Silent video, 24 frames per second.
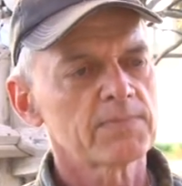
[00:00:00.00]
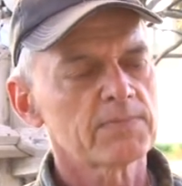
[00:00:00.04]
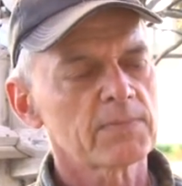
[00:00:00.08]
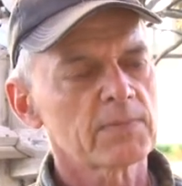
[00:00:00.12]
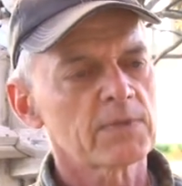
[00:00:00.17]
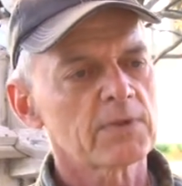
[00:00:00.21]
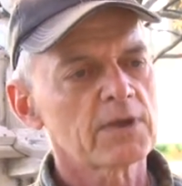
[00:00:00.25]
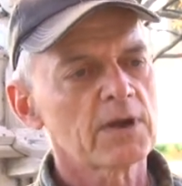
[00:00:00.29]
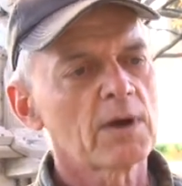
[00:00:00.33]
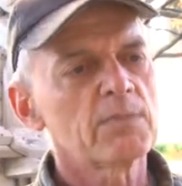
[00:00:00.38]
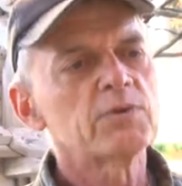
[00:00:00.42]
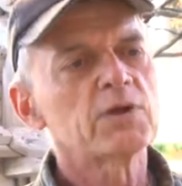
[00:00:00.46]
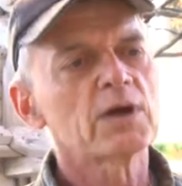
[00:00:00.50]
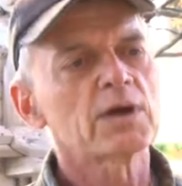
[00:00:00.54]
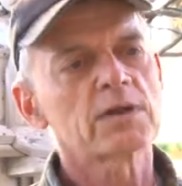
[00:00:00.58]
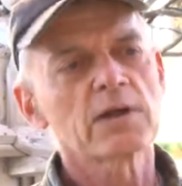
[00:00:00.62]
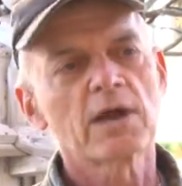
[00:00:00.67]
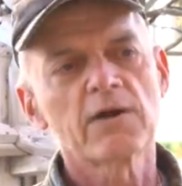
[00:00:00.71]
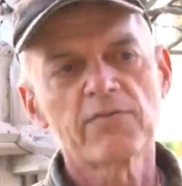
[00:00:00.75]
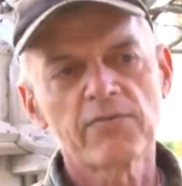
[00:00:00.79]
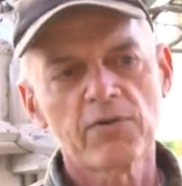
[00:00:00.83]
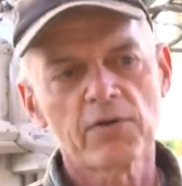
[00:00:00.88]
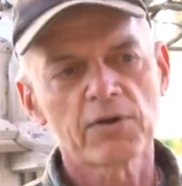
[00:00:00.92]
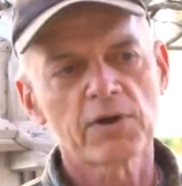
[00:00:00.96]
subjects
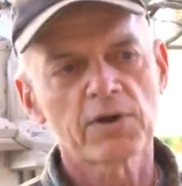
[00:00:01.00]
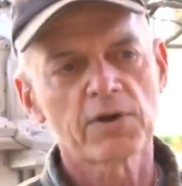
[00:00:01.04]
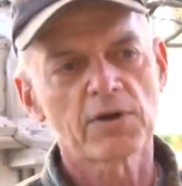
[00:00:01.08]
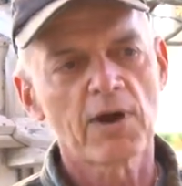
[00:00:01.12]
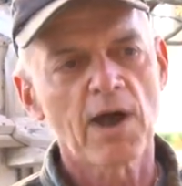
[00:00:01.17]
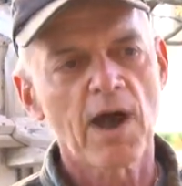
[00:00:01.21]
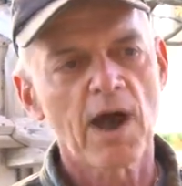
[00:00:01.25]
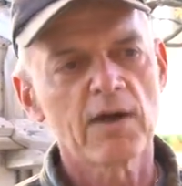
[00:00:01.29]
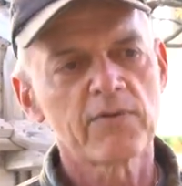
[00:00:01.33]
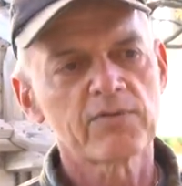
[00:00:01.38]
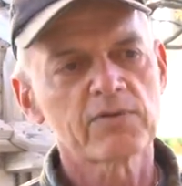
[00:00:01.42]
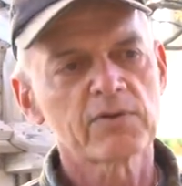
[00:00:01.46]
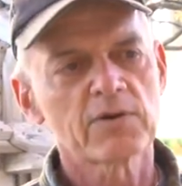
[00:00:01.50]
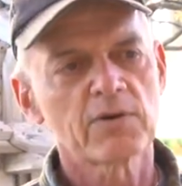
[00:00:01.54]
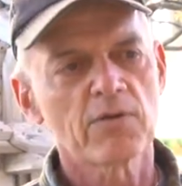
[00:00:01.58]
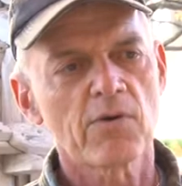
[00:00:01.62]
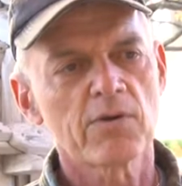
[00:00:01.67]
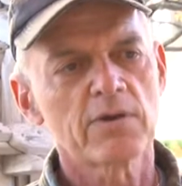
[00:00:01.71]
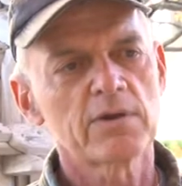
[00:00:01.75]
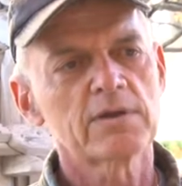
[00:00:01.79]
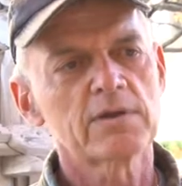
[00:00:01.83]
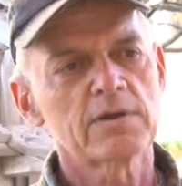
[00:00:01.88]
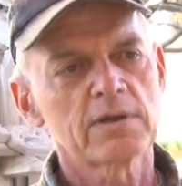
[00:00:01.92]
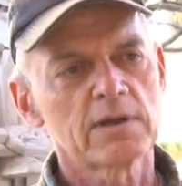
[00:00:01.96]
I photographed in
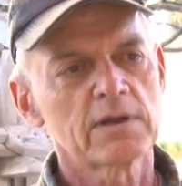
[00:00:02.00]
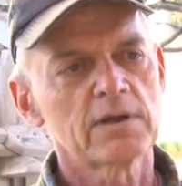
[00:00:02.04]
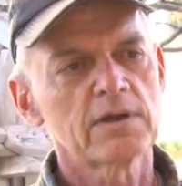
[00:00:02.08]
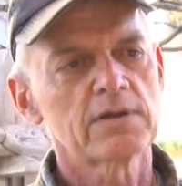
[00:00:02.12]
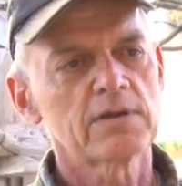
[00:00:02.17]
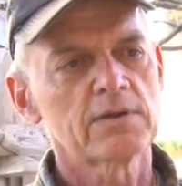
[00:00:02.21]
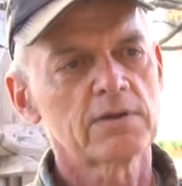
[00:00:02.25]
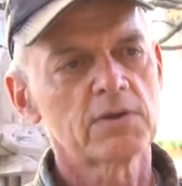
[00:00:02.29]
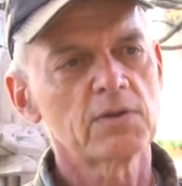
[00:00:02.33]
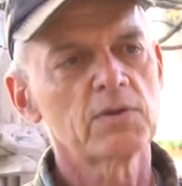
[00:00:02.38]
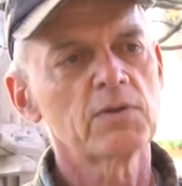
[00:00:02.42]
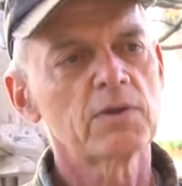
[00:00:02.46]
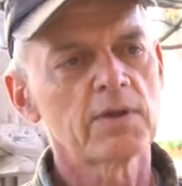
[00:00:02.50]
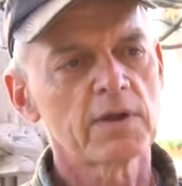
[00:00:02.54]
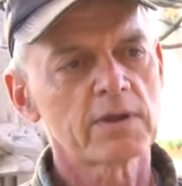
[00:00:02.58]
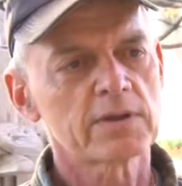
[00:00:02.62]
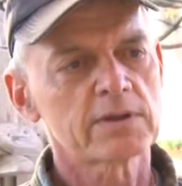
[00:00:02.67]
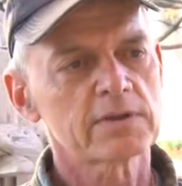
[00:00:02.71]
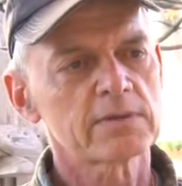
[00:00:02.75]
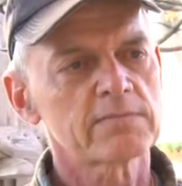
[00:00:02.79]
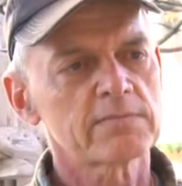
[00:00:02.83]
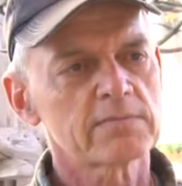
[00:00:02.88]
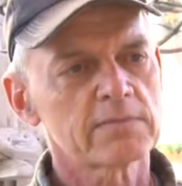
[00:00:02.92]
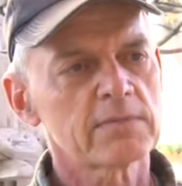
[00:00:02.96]
order to do
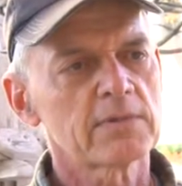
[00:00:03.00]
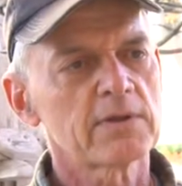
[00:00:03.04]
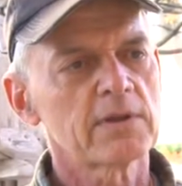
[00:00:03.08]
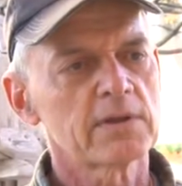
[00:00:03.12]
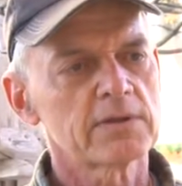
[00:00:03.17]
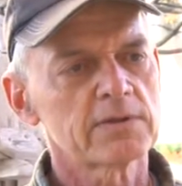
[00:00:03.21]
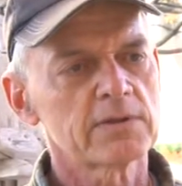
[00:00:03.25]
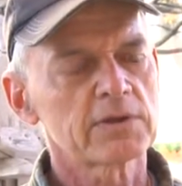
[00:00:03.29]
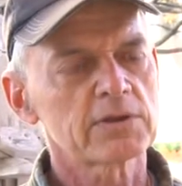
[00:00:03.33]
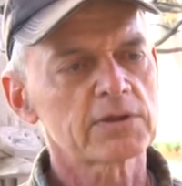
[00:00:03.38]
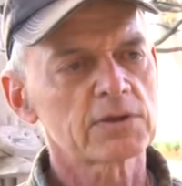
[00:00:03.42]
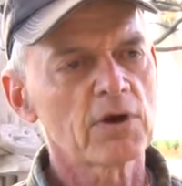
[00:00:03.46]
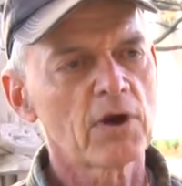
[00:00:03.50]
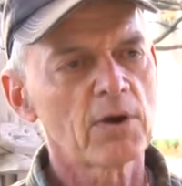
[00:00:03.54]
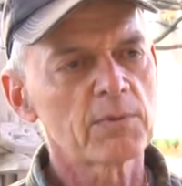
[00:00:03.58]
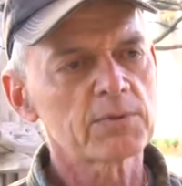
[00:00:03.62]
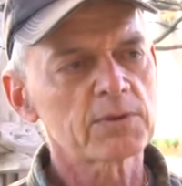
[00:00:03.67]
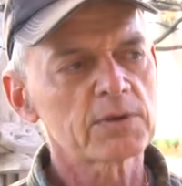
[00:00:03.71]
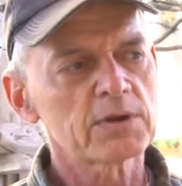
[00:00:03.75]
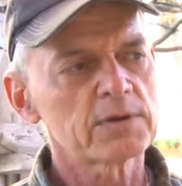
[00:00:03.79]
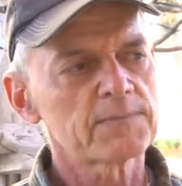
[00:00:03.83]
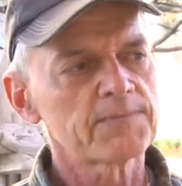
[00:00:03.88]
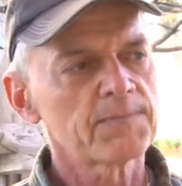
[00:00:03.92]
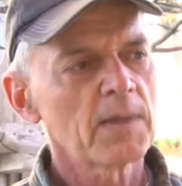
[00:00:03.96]
this
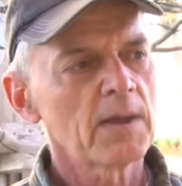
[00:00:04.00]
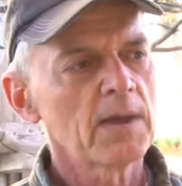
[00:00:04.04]
sculpture,